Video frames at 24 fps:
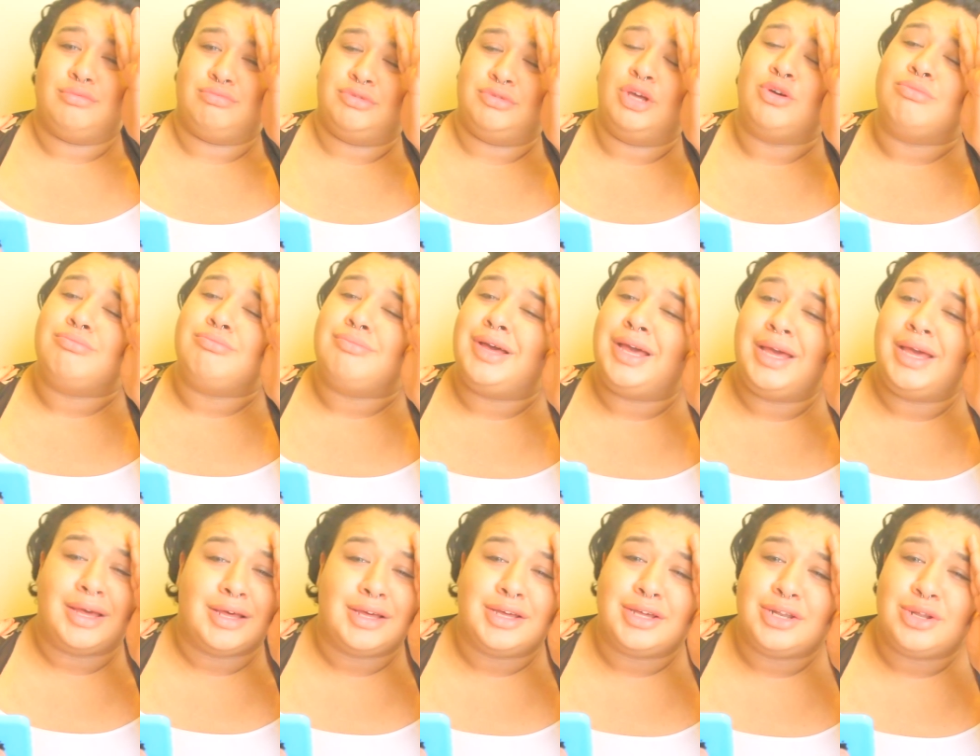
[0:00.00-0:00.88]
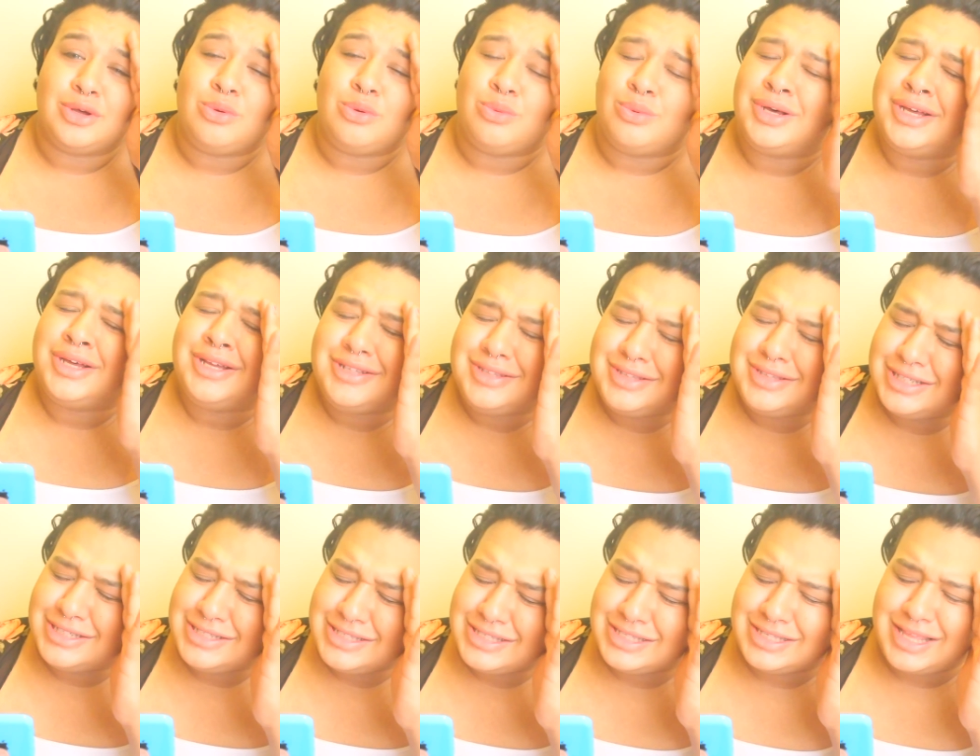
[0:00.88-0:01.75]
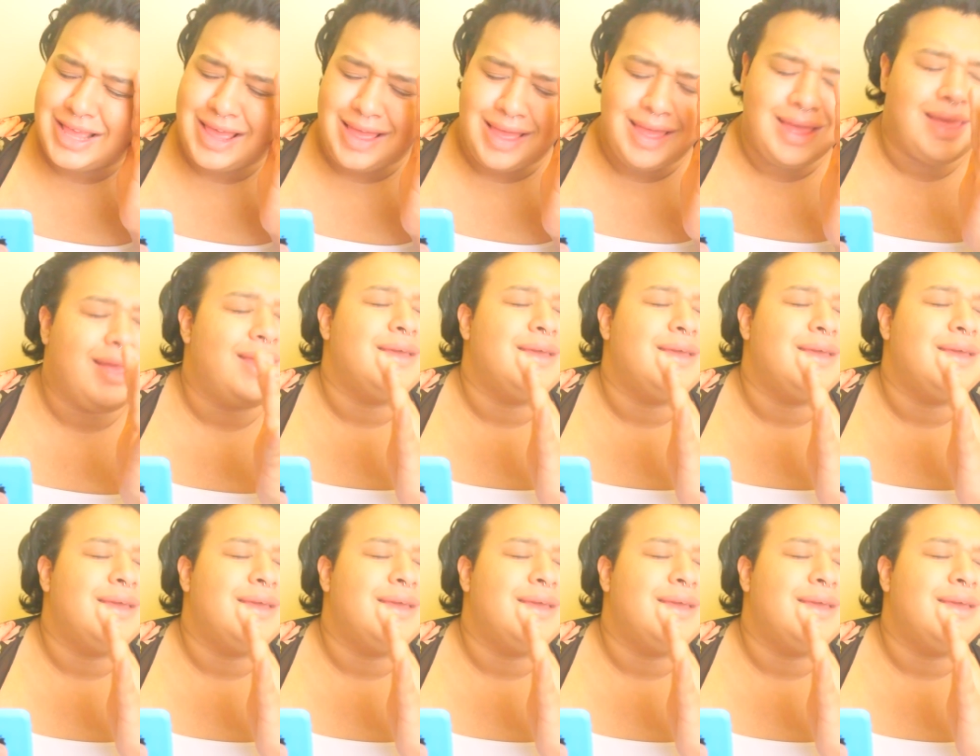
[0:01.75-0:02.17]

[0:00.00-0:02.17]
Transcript: No matter what they say.